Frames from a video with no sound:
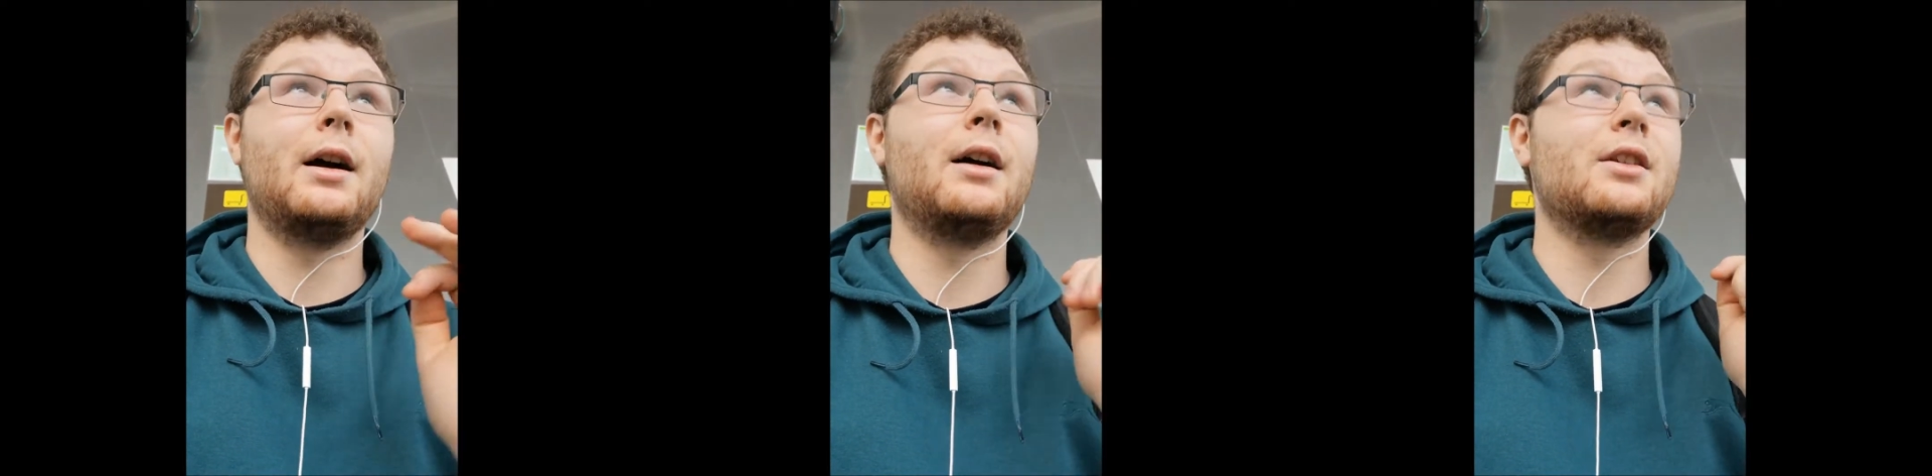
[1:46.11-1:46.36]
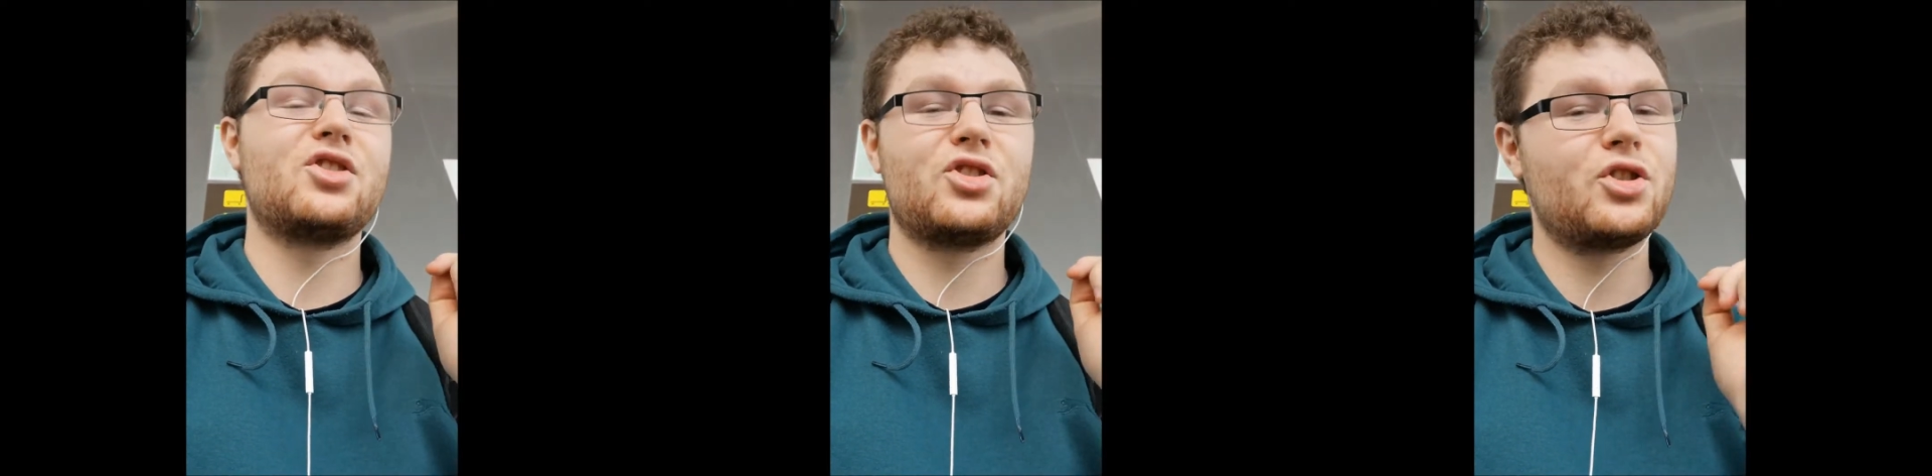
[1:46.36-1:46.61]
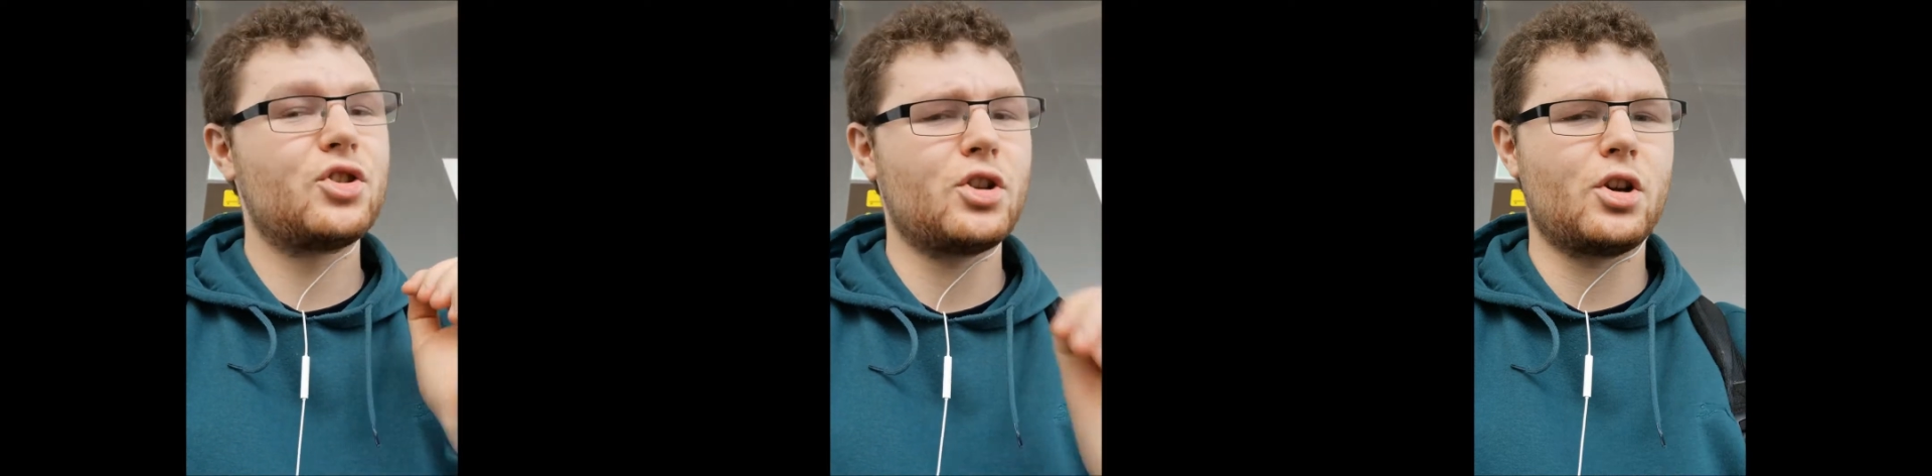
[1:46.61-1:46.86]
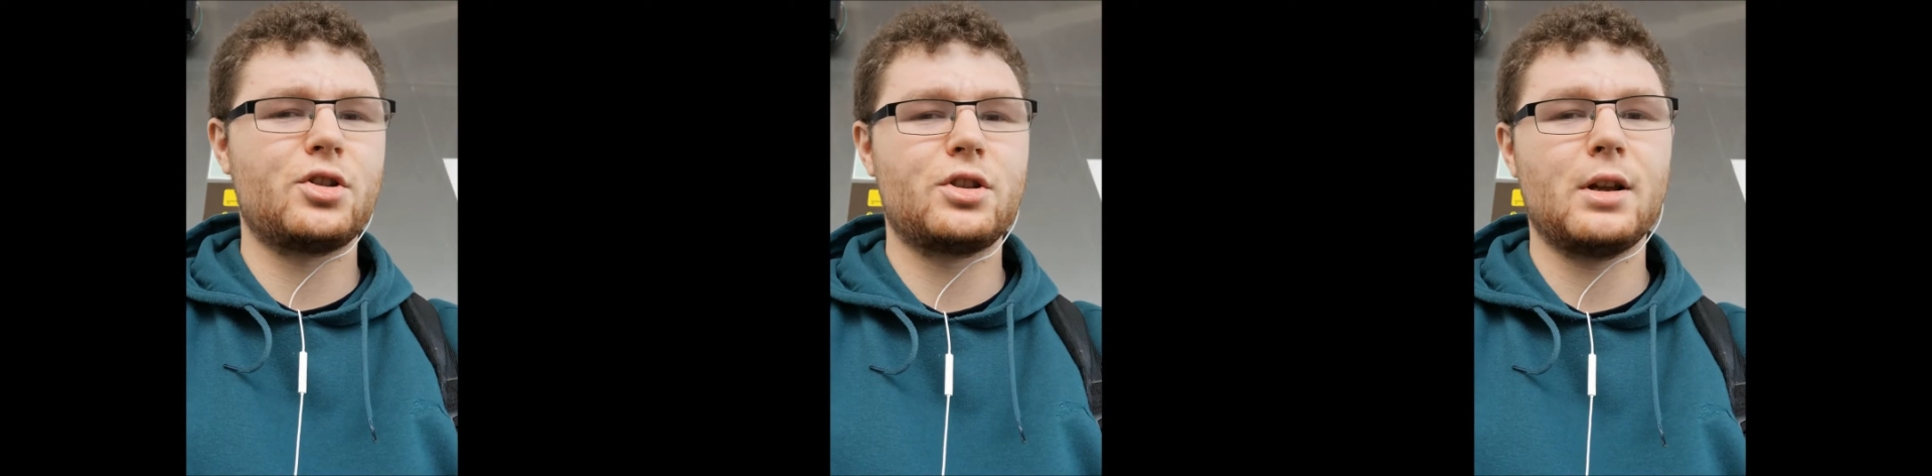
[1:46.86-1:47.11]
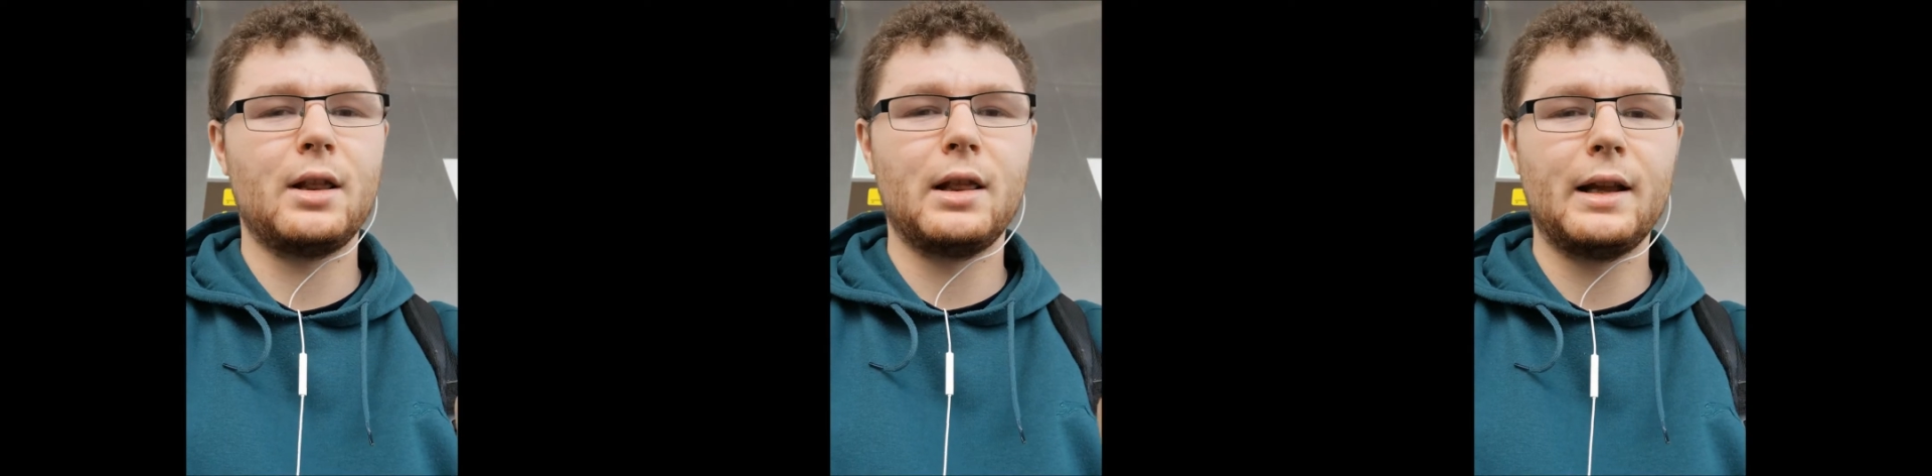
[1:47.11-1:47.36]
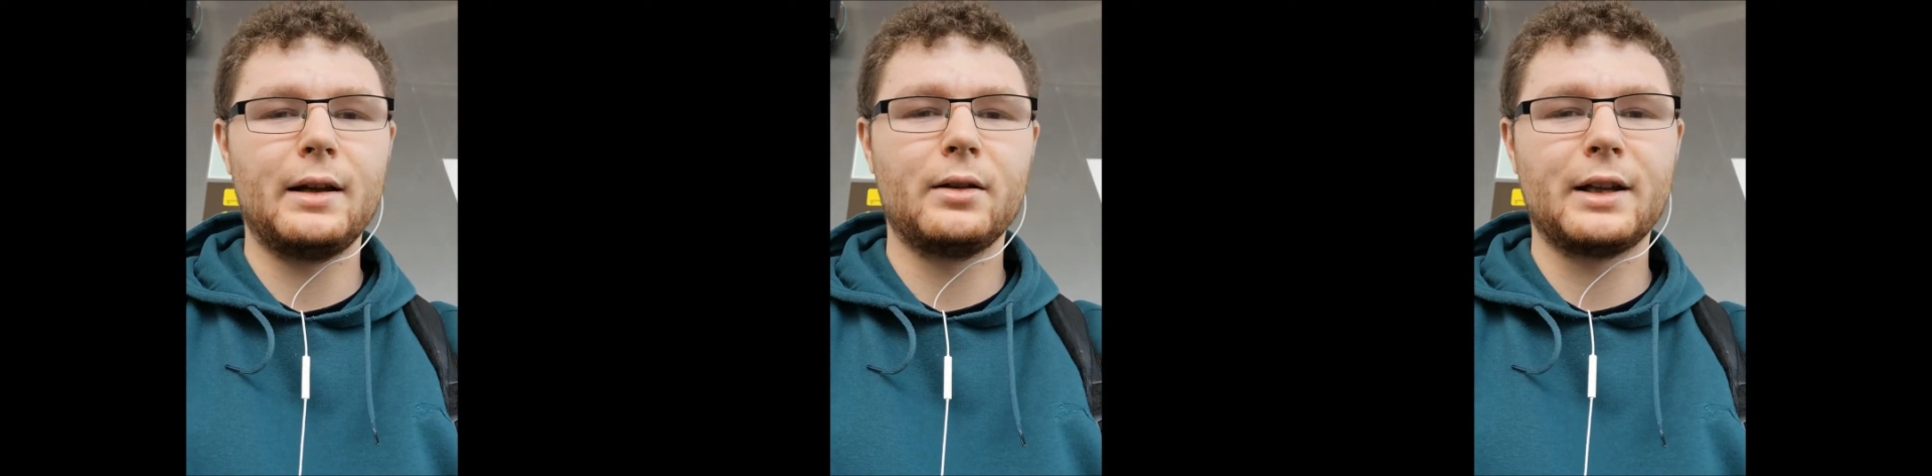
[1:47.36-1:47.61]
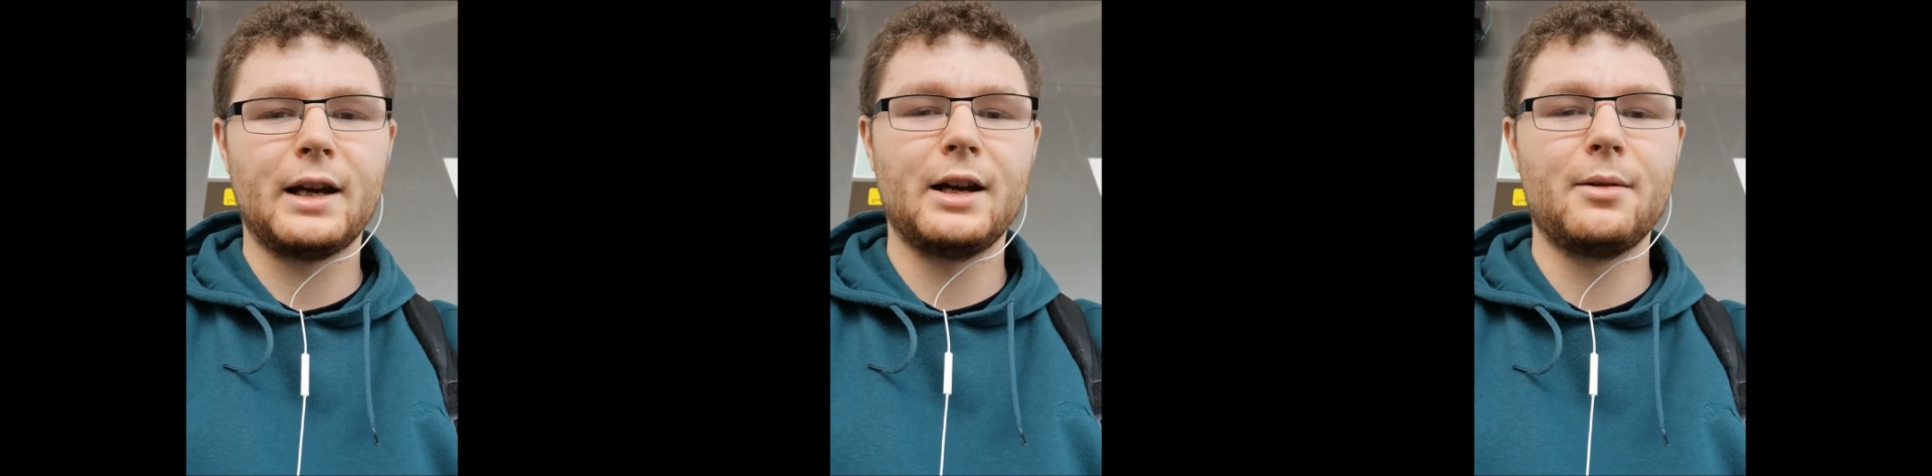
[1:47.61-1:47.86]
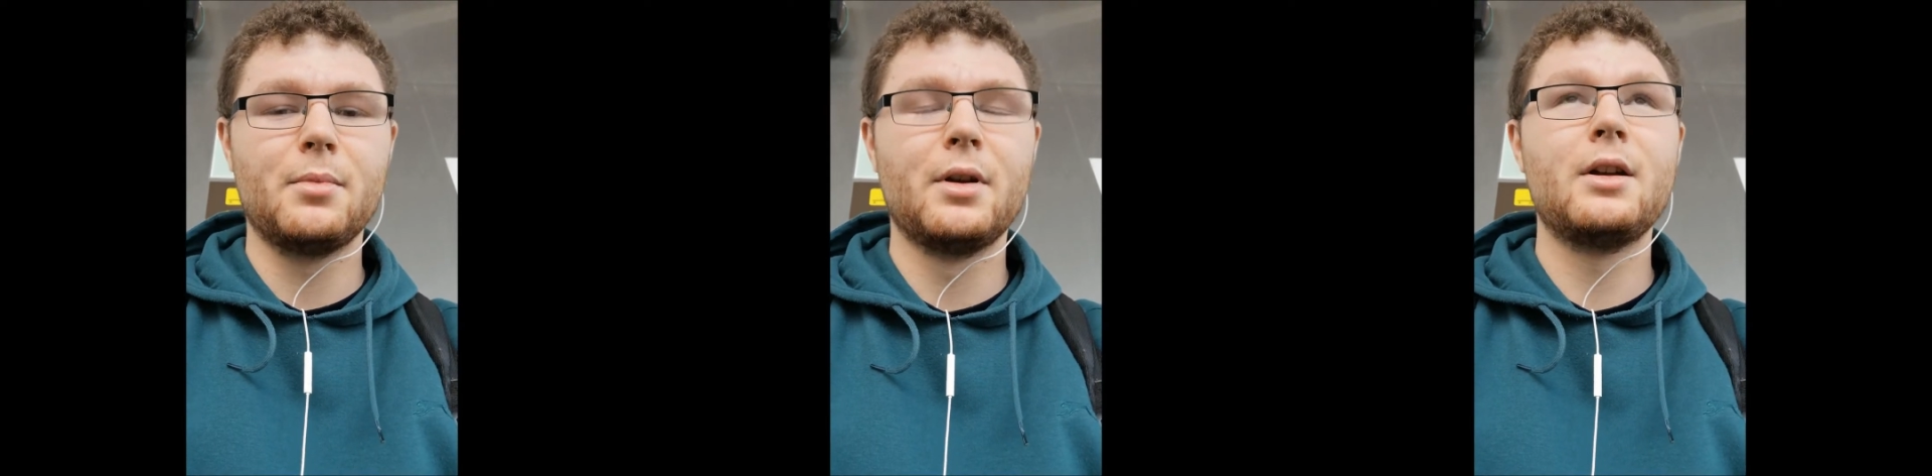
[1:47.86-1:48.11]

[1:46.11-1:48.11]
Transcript: such little time